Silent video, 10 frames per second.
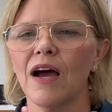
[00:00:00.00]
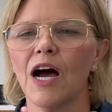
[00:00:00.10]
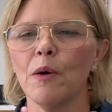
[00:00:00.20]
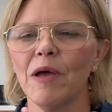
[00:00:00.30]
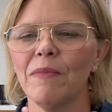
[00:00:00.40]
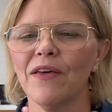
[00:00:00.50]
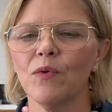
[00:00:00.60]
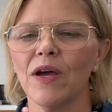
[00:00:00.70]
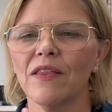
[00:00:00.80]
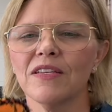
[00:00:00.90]
And by the
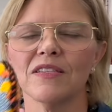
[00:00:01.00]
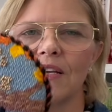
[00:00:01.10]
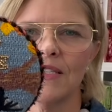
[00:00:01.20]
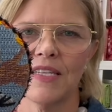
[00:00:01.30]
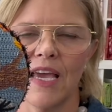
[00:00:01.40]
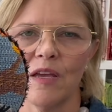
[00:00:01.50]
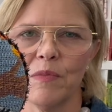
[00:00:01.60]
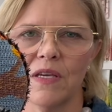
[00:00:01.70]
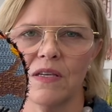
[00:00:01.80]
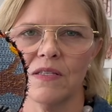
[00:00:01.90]
way, this Let's Hang
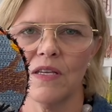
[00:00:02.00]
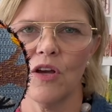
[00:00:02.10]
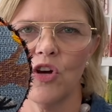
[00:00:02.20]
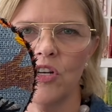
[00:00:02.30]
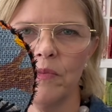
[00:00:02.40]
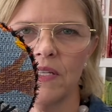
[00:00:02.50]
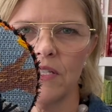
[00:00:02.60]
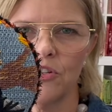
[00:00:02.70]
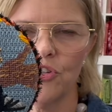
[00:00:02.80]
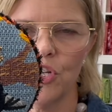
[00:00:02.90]
piece couldn't be
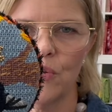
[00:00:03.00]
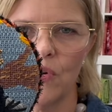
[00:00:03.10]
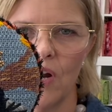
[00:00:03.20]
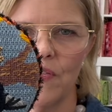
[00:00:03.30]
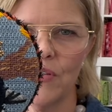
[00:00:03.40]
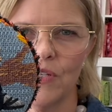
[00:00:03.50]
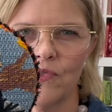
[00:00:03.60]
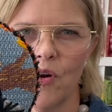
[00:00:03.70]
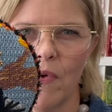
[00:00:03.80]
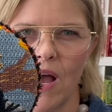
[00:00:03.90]
stitched cuter. And this is
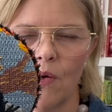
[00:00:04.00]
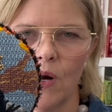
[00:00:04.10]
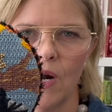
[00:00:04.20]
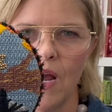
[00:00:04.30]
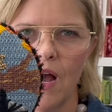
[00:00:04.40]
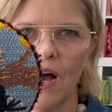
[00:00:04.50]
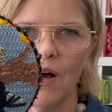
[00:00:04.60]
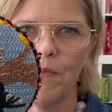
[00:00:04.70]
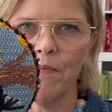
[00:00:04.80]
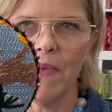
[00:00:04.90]
from our
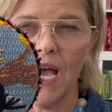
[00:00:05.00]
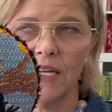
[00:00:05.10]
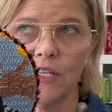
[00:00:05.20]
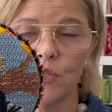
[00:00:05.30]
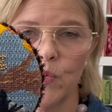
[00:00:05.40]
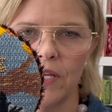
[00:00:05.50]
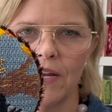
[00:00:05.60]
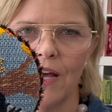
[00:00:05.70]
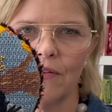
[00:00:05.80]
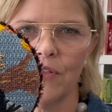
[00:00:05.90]
Maddie Sweet
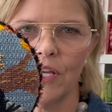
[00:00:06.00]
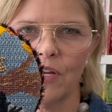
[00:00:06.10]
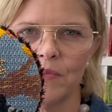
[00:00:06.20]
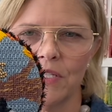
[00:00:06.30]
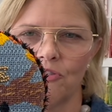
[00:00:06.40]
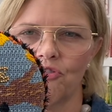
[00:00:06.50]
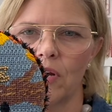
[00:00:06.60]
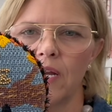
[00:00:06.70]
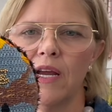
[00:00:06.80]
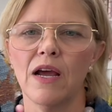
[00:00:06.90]
out of the Gingham
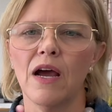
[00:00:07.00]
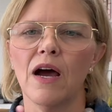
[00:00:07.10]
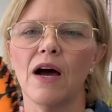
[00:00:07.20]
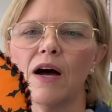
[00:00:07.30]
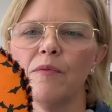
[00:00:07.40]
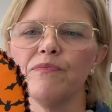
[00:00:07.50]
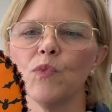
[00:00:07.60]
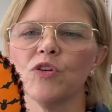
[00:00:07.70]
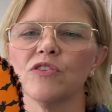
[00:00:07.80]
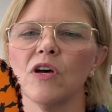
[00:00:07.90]
Stitchery.
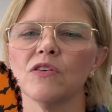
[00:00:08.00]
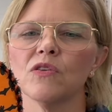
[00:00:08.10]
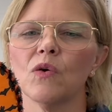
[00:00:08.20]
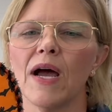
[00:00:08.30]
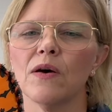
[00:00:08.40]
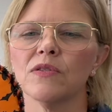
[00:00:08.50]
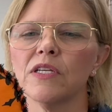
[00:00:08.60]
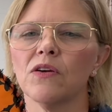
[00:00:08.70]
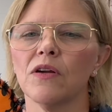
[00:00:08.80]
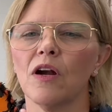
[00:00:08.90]
which is also housed
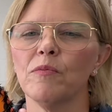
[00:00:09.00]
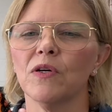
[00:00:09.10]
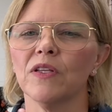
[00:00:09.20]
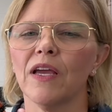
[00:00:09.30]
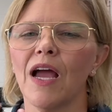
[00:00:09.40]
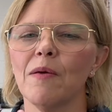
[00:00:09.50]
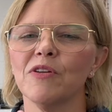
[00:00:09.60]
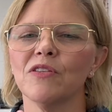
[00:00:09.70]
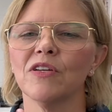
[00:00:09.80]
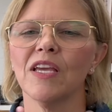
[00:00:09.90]
here in our building. I'm
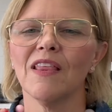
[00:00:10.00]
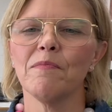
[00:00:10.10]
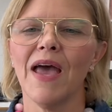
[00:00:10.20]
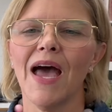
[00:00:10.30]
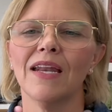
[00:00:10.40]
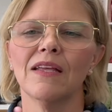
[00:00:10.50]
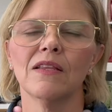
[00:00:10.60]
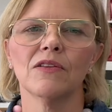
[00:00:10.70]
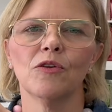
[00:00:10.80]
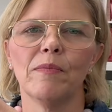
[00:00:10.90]
just looking, they padded
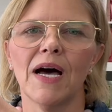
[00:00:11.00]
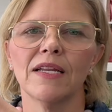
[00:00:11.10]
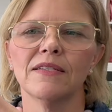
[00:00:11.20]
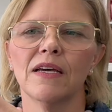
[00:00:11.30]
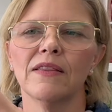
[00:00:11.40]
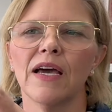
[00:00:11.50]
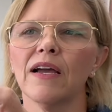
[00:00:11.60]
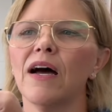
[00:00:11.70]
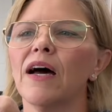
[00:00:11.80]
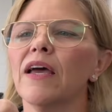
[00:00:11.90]
the little bodies on that
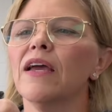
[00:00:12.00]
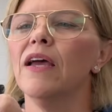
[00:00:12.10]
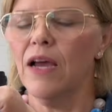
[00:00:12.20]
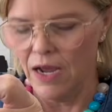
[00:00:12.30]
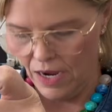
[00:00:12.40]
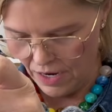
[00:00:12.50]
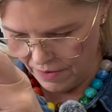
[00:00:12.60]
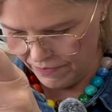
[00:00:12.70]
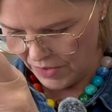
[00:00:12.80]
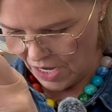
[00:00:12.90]
guy.
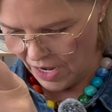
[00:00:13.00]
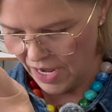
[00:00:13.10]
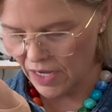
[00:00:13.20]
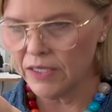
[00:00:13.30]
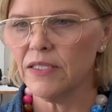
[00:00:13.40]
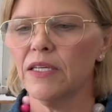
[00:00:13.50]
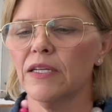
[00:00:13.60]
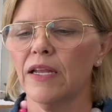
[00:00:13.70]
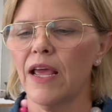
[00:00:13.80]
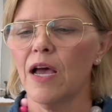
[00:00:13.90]
Anne did
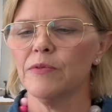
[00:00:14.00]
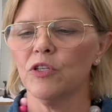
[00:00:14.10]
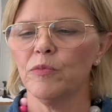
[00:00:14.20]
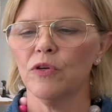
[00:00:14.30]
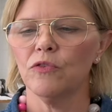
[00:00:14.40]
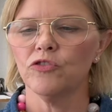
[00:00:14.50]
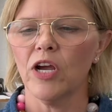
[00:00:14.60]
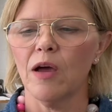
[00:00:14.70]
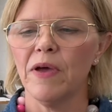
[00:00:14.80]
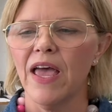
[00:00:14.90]
an absolutely beautiful
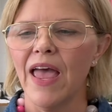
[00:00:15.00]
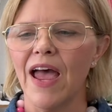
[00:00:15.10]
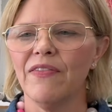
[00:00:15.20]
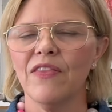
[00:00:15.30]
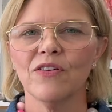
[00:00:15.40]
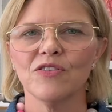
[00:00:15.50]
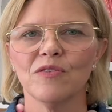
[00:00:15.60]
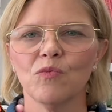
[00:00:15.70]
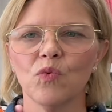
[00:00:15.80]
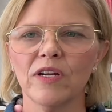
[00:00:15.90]
job. And then there's
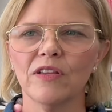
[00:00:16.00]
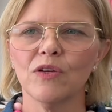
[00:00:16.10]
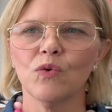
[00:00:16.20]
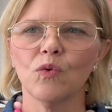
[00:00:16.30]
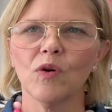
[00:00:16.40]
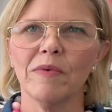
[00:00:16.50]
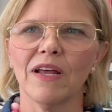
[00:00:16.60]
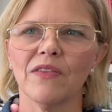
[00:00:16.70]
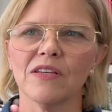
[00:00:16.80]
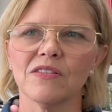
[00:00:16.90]
some really cool ribbon
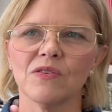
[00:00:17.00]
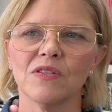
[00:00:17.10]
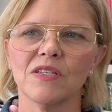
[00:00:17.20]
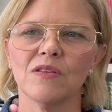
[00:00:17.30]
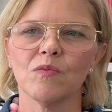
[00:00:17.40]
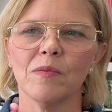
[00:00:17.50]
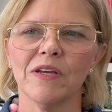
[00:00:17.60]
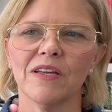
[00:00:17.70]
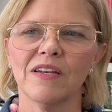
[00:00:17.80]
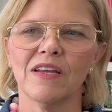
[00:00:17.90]
on this. Do you see the
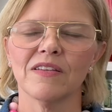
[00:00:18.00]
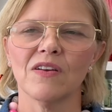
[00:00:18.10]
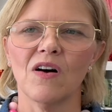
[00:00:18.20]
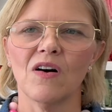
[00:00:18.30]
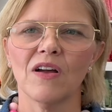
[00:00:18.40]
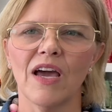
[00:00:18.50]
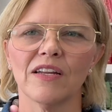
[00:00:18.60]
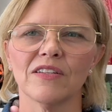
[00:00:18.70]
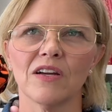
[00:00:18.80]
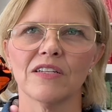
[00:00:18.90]
ribbon is all kind
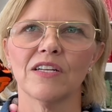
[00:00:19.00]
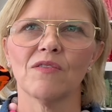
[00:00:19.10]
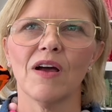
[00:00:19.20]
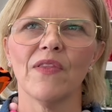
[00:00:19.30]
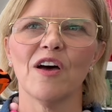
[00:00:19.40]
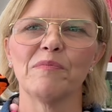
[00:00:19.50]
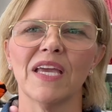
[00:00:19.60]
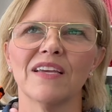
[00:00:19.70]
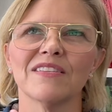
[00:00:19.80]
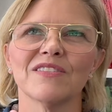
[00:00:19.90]
of tucked in around that
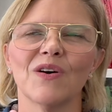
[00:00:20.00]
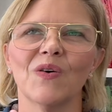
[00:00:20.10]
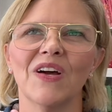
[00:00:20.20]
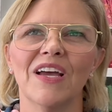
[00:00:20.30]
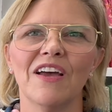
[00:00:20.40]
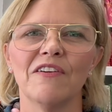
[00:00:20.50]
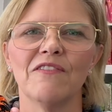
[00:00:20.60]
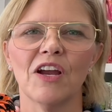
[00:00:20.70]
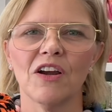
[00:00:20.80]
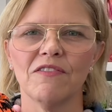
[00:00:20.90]
base? So
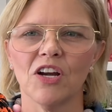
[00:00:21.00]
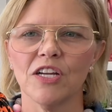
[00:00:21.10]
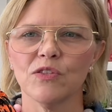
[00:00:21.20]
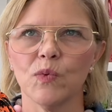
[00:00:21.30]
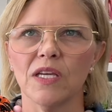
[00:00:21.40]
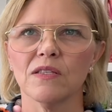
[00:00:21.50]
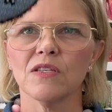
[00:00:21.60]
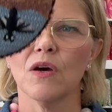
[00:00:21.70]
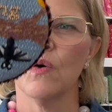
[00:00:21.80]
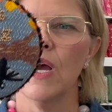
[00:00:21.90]
very, very sweet.
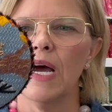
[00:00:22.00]
So